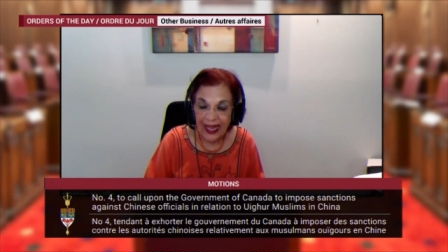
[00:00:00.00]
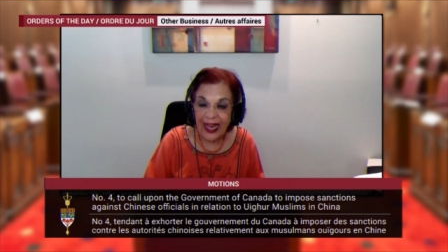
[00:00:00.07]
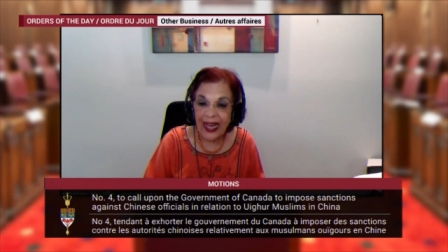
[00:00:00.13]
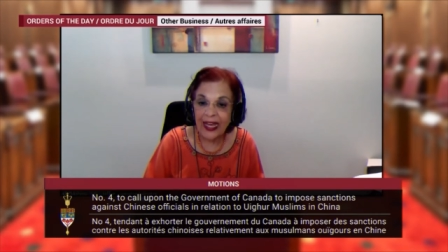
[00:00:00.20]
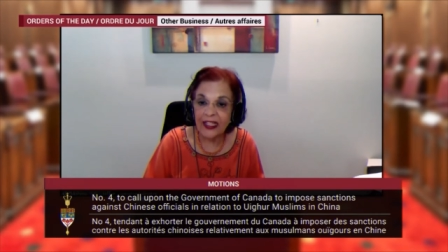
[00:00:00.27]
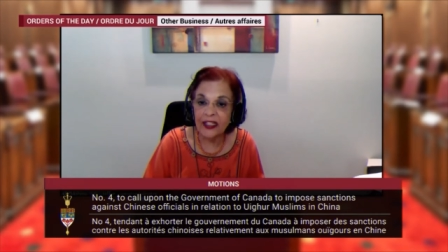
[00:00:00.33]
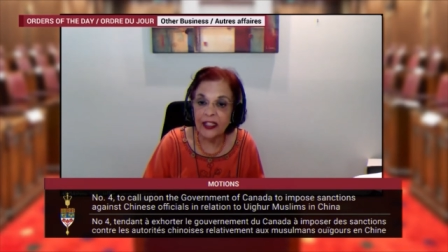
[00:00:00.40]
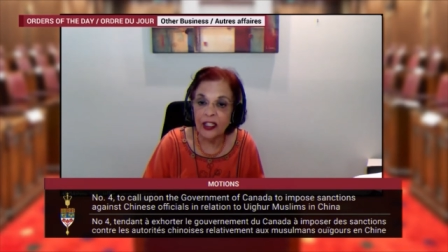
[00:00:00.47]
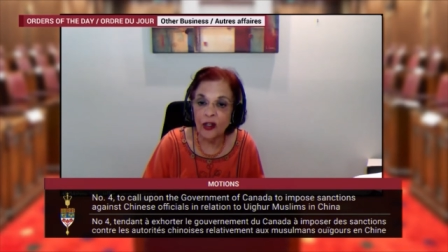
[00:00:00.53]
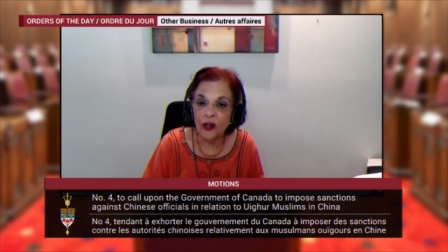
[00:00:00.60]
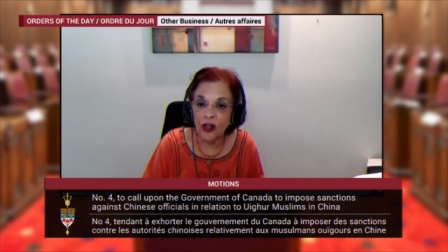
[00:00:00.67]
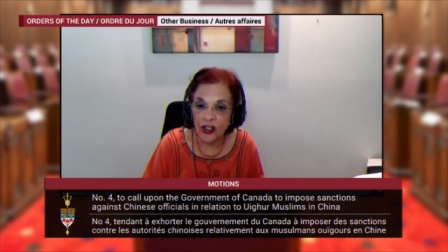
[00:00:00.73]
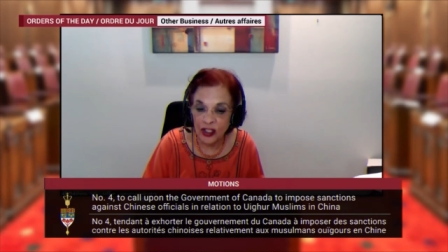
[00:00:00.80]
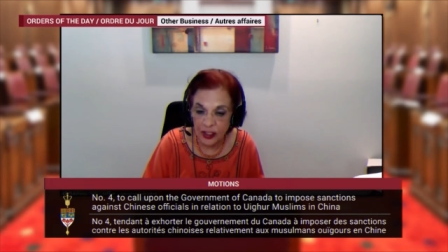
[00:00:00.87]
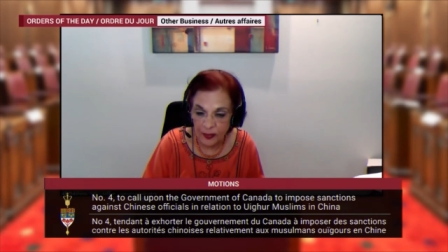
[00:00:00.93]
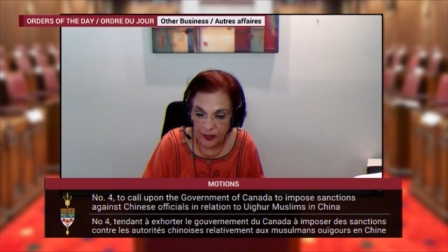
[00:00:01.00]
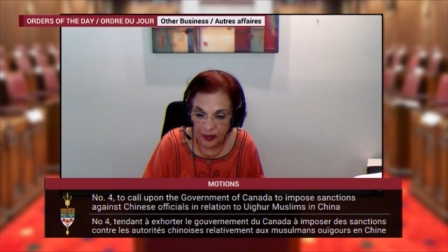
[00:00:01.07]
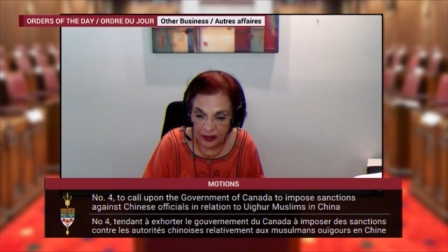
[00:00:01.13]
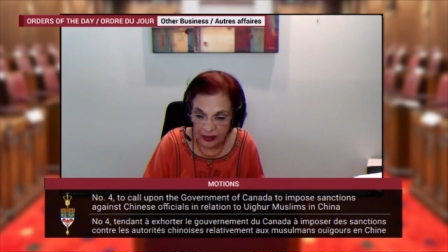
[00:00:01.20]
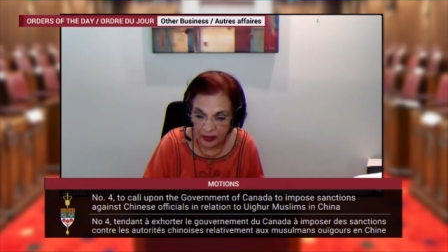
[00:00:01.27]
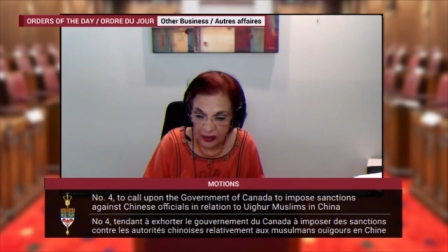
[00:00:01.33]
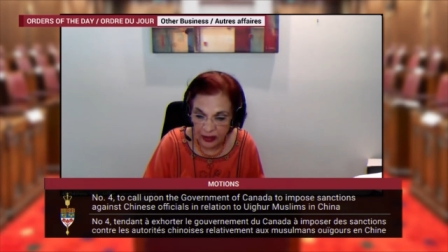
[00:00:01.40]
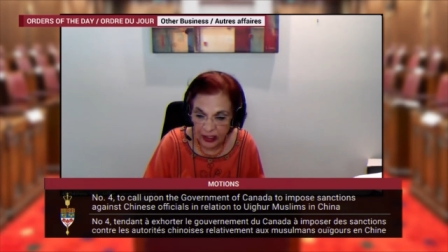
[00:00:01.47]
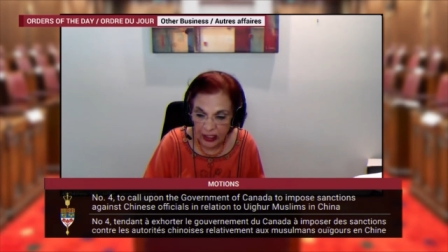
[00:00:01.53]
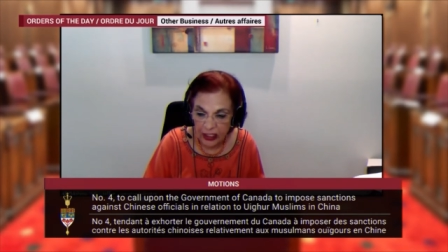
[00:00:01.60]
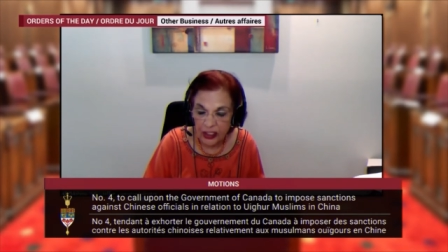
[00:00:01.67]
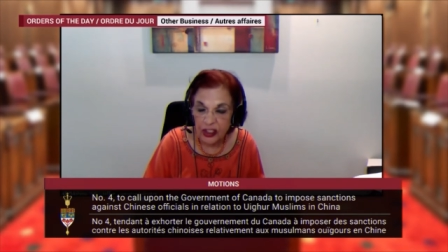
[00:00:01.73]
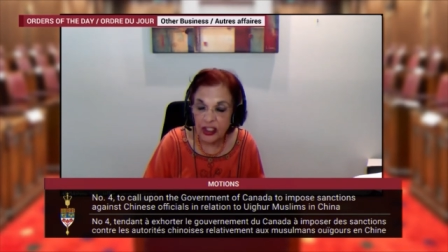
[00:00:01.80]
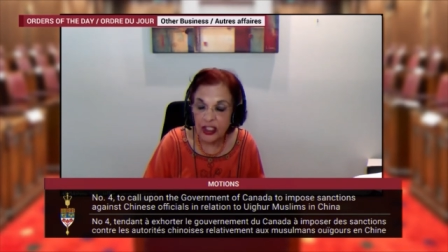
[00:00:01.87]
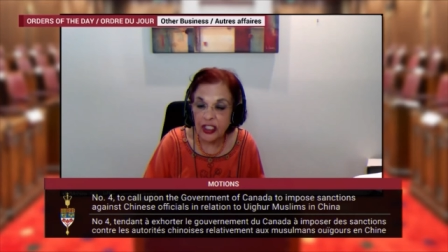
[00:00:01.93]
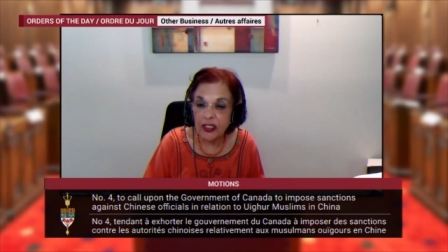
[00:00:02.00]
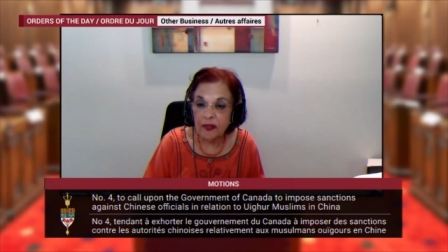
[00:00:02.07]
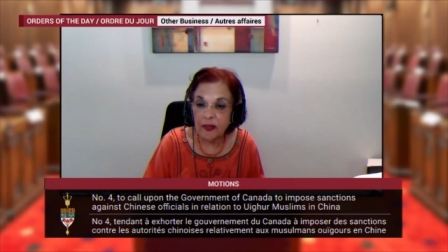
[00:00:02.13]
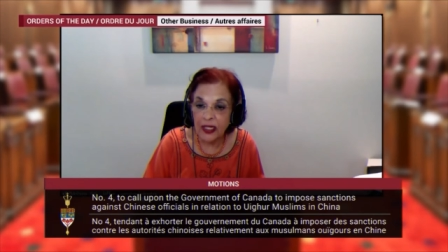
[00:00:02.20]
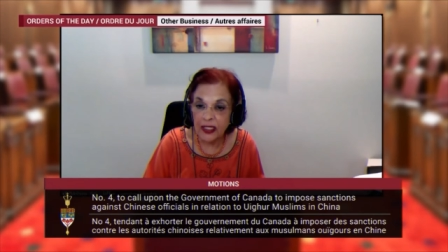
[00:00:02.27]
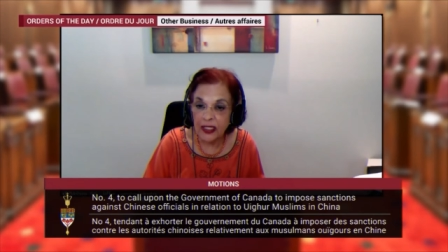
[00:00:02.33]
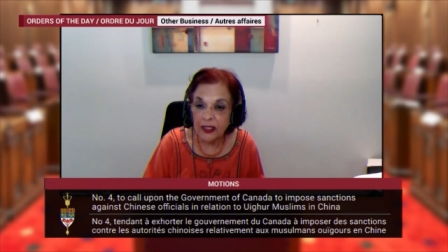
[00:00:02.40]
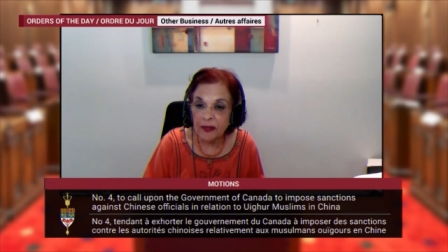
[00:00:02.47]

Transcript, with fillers: At the hospital, Senator she met.